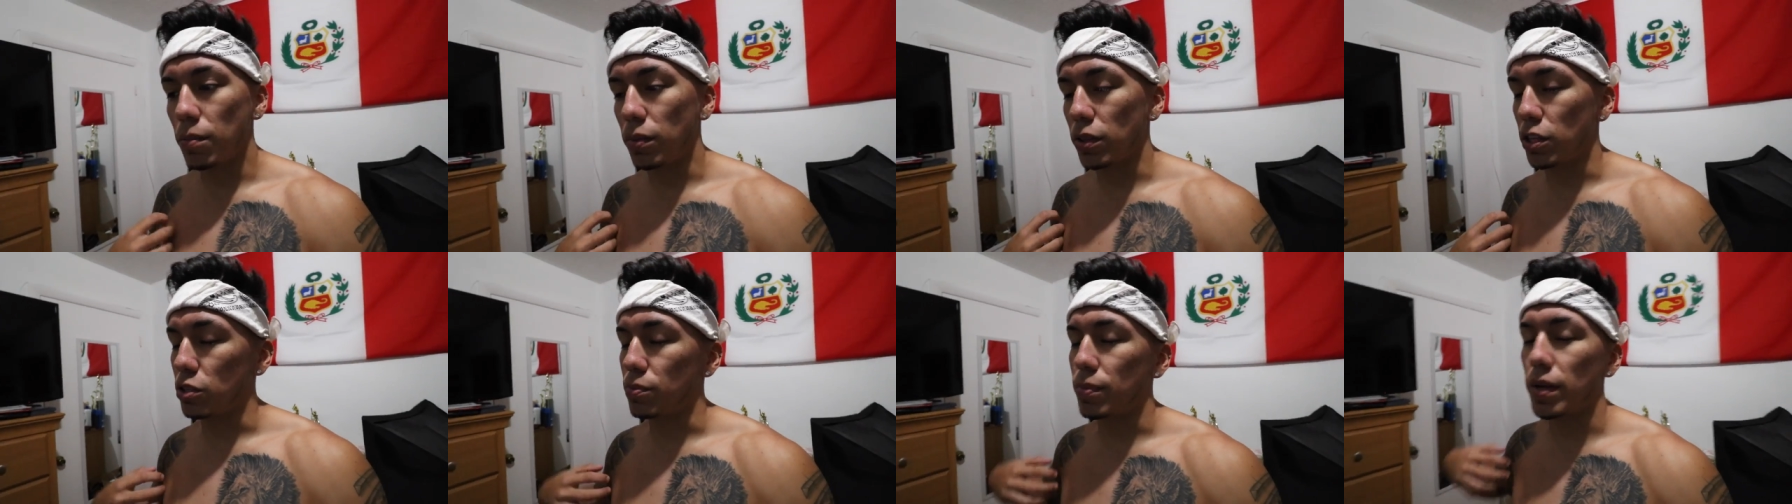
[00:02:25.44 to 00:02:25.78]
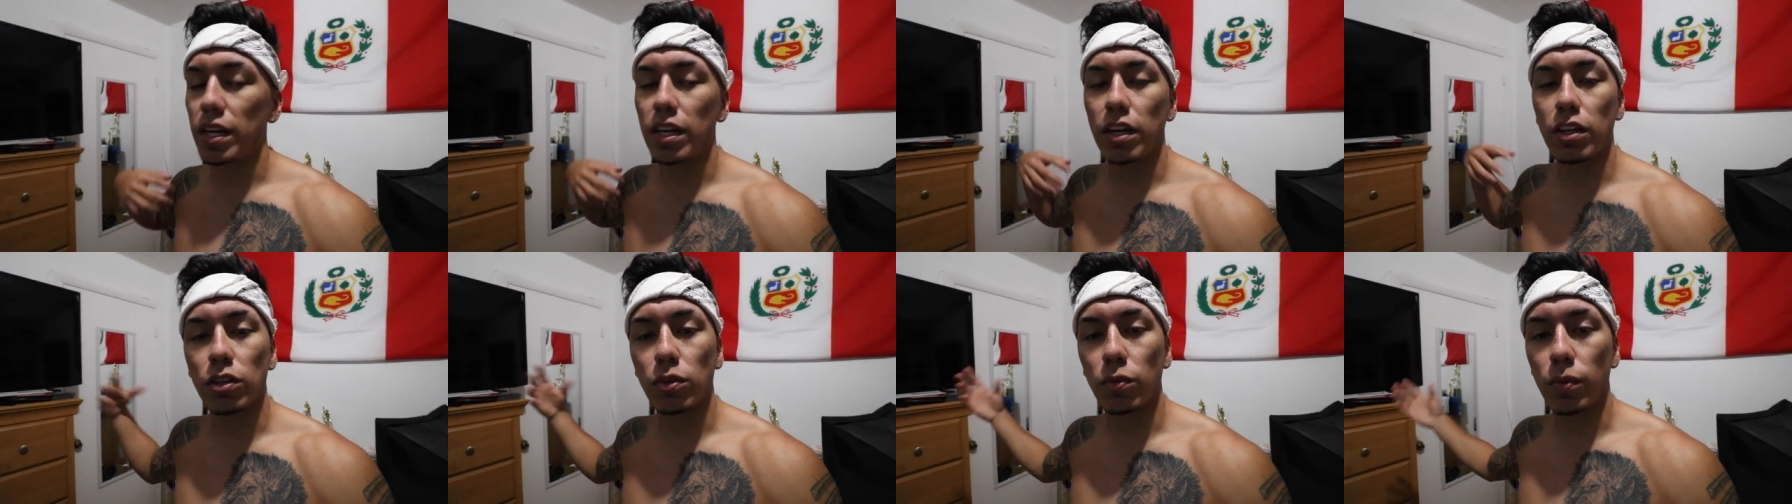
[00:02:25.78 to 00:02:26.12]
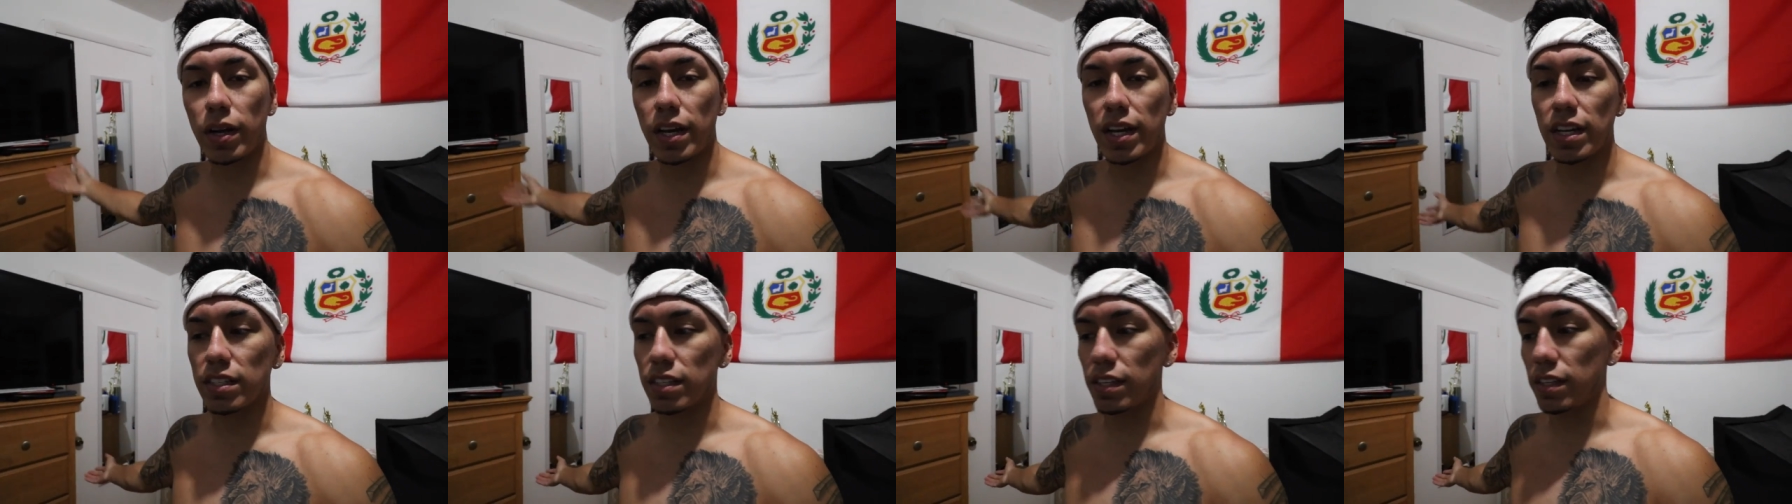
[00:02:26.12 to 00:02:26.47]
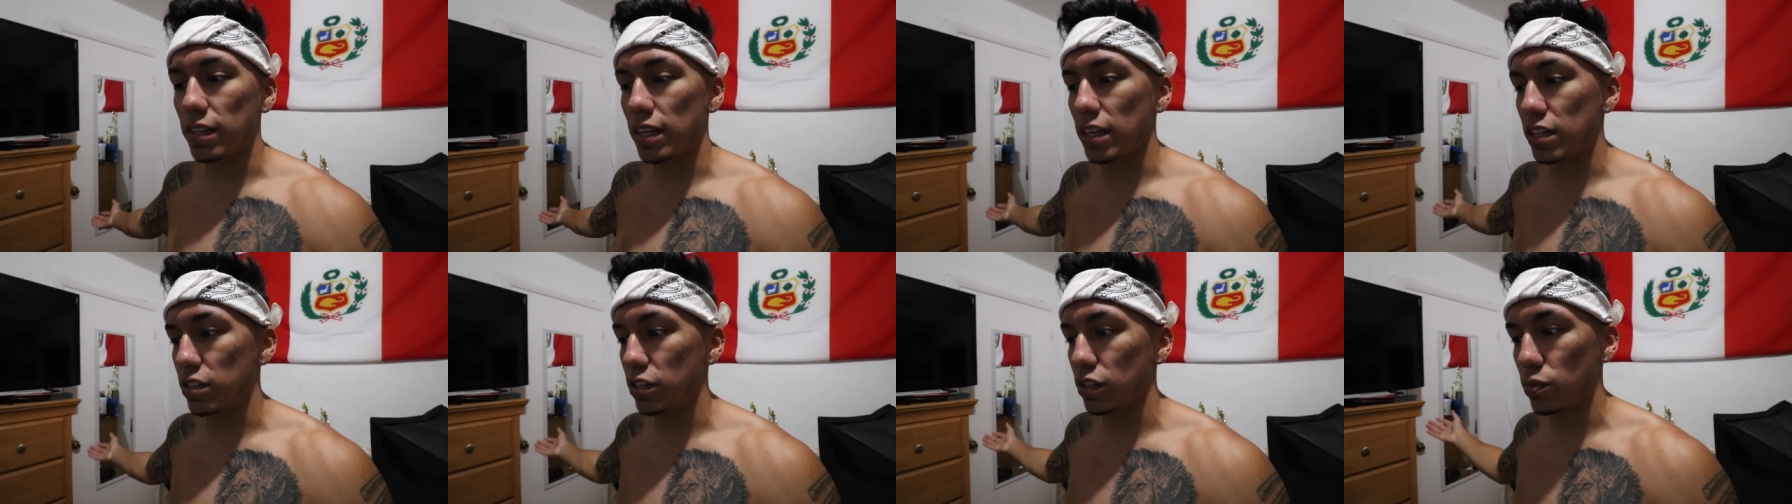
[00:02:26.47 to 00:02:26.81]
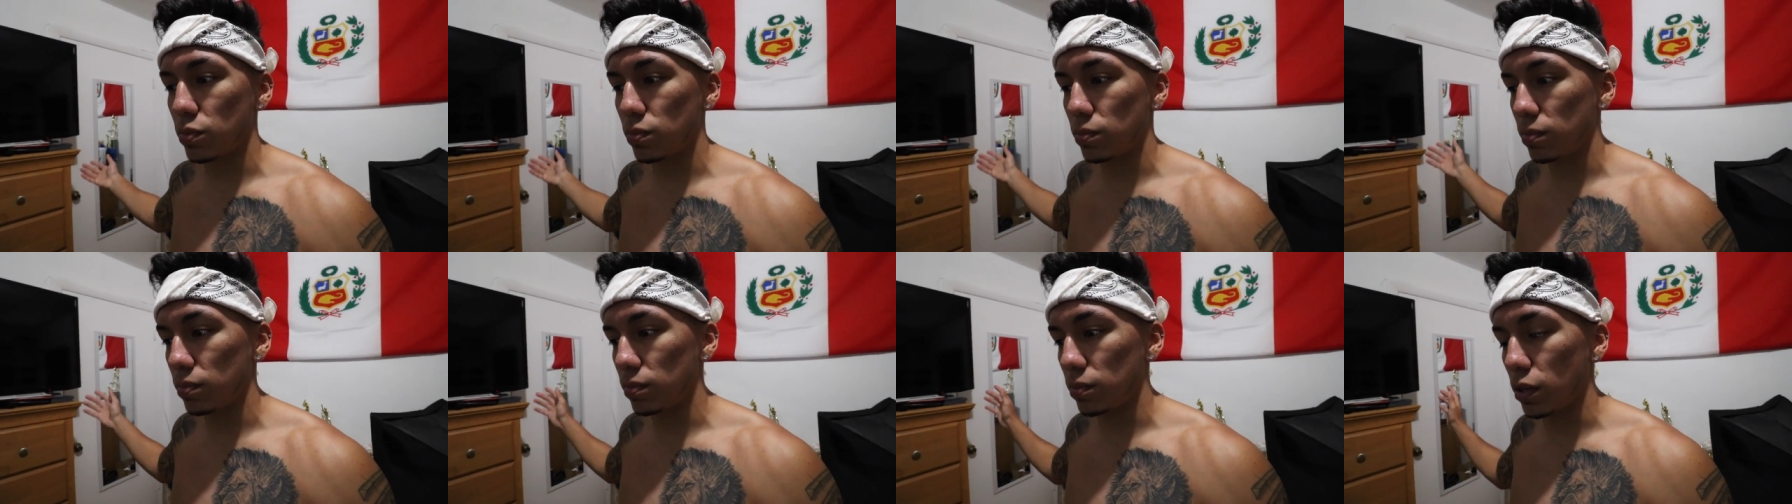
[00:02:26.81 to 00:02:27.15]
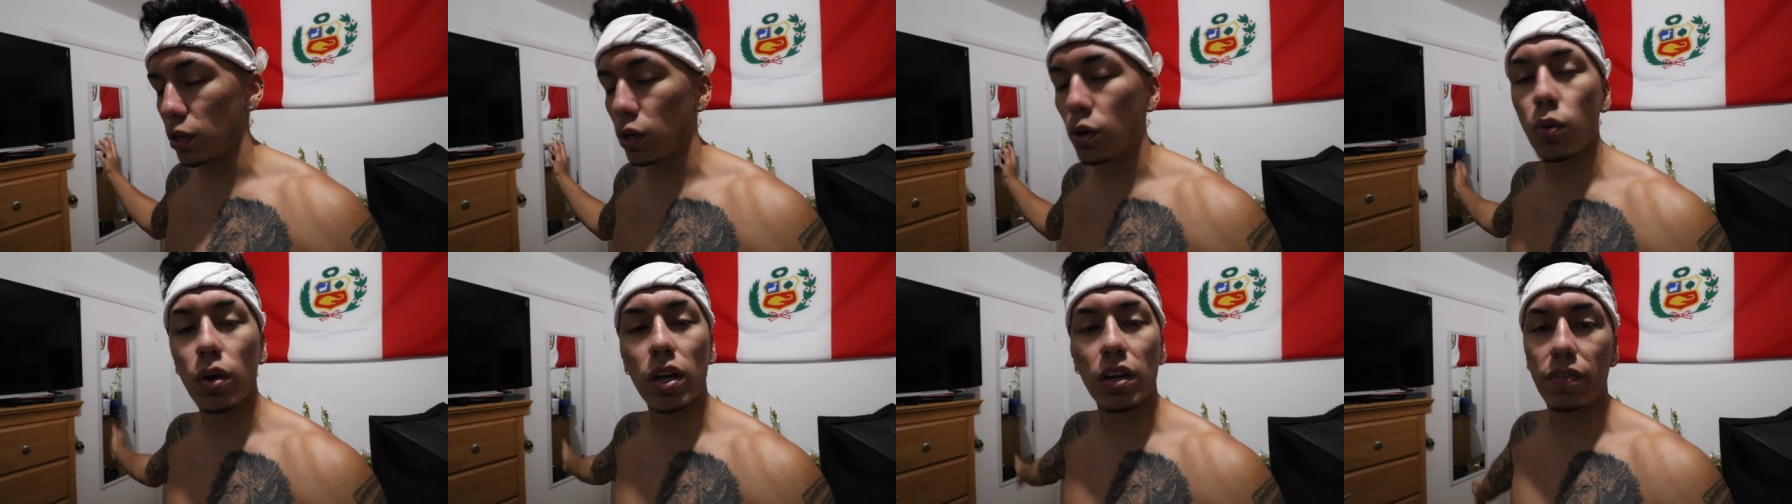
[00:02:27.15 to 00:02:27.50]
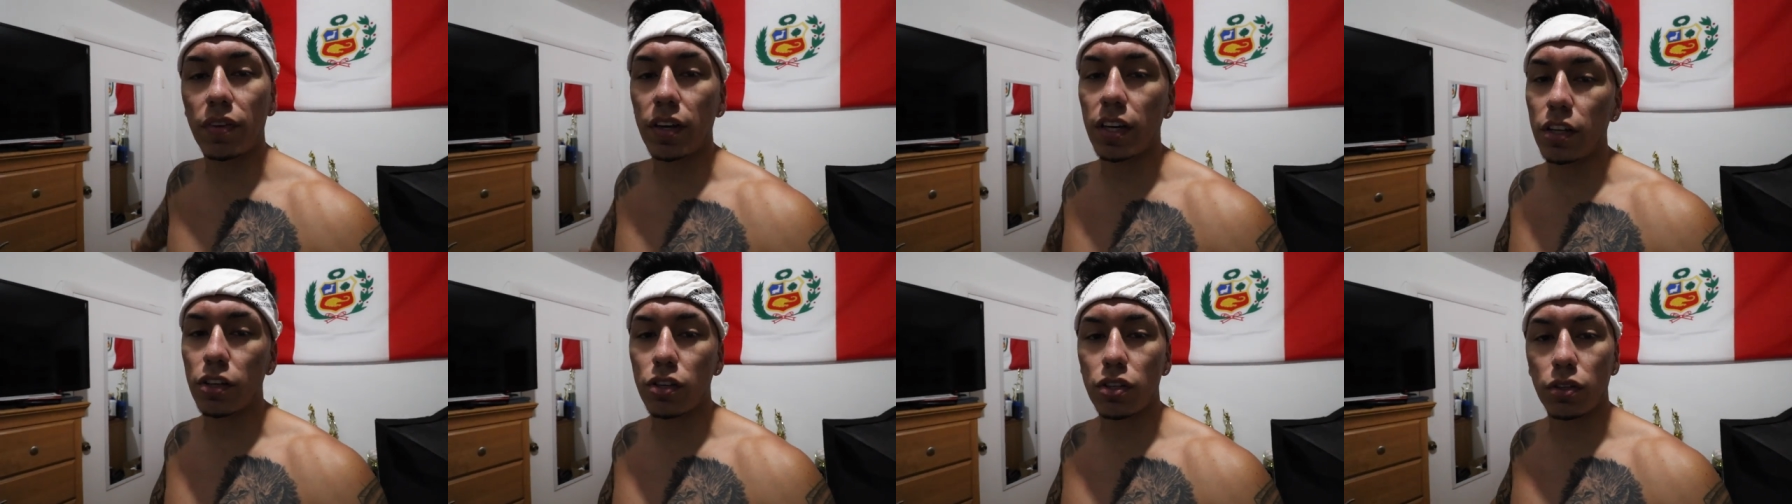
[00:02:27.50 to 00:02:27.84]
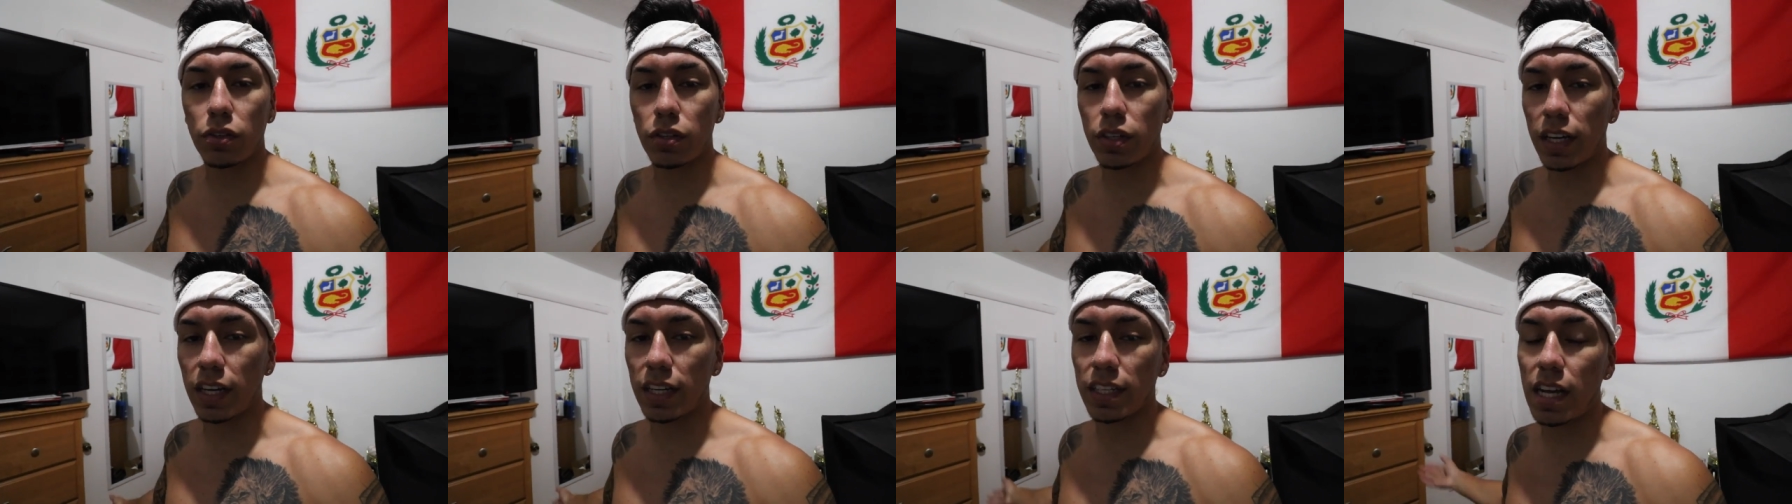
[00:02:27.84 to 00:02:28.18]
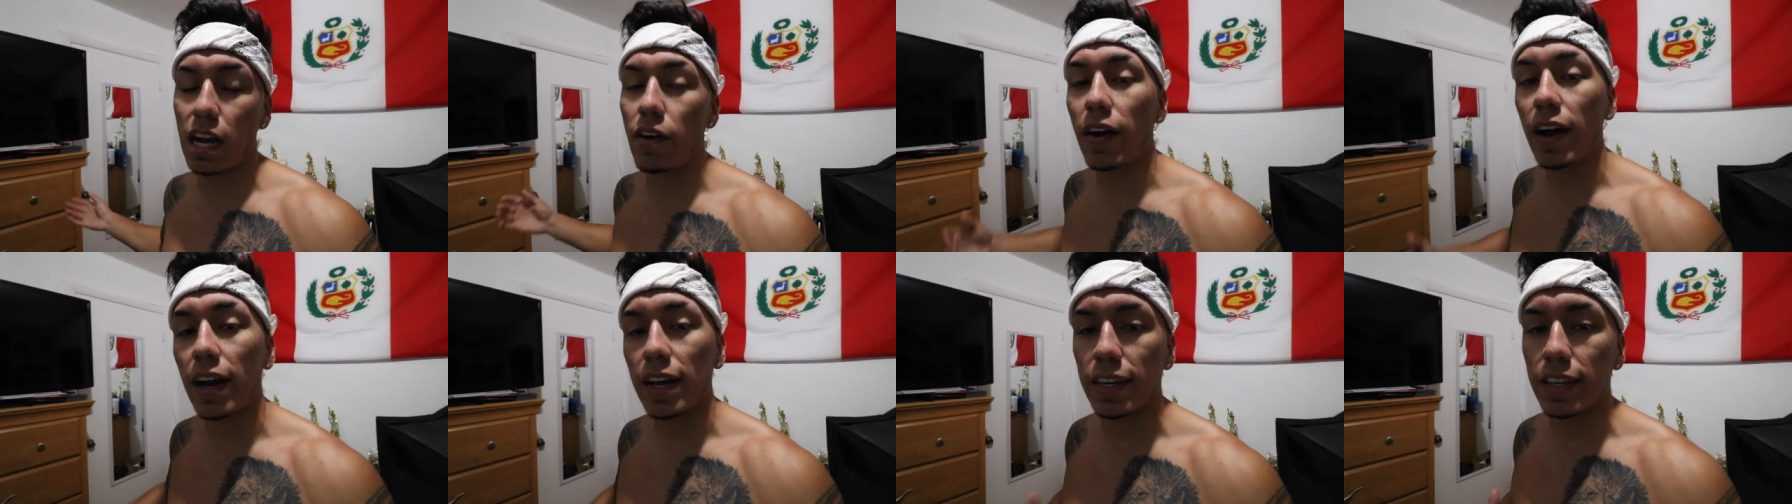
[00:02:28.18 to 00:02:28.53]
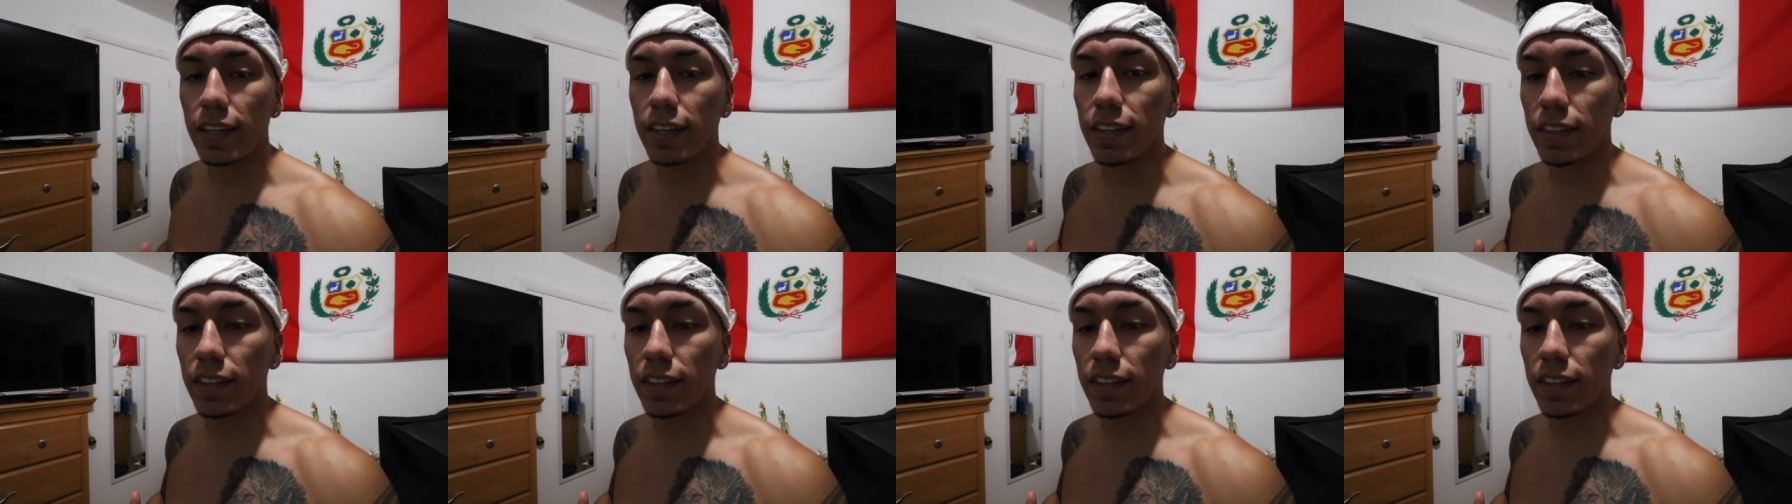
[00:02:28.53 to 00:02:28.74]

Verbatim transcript: but there's many other ways, and that's just for you, showing you guys how I did